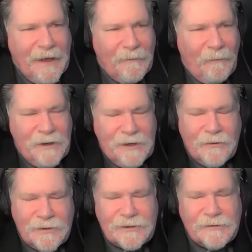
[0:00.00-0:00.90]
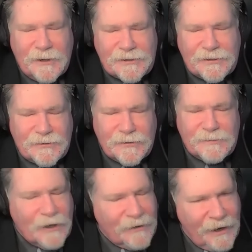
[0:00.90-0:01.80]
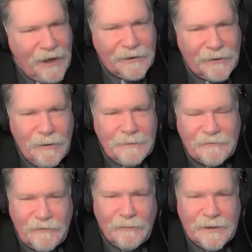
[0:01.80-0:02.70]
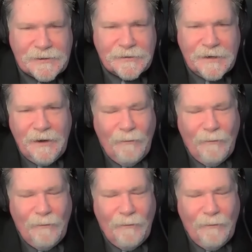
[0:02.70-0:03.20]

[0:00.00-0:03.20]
we know that the Russian troops are not equipped for winter.